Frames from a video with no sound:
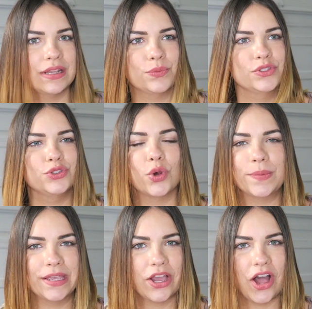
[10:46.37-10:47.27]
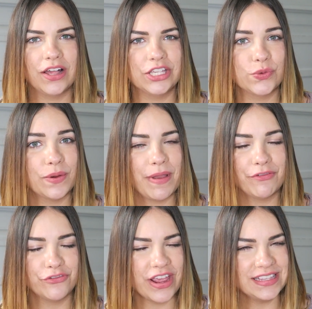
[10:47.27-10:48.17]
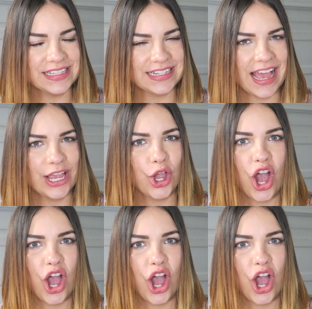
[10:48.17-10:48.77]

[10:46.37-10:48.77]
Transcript: was dorming in college where my friend and I